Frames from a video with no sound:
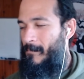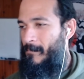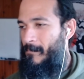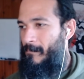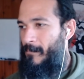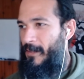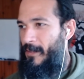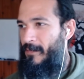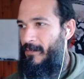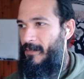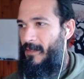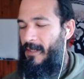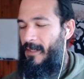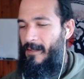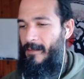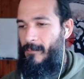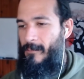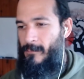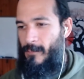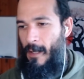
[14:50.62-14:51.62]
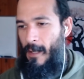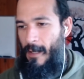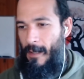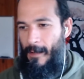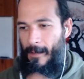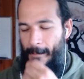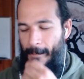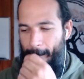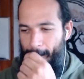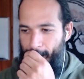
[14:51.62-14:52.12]
But you see,
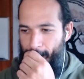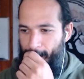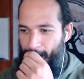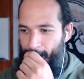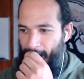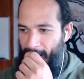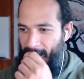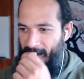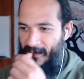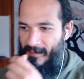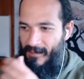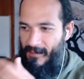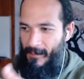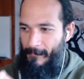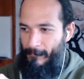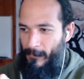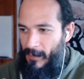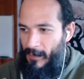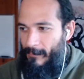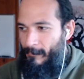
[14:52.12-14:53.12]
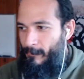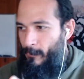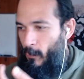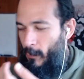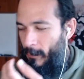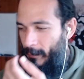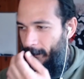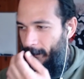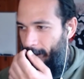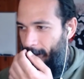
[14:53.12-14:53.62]
Ra says something
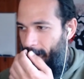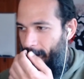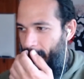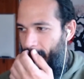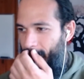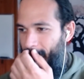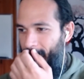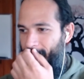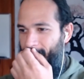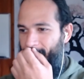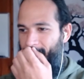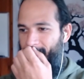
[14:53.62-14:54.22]
important here.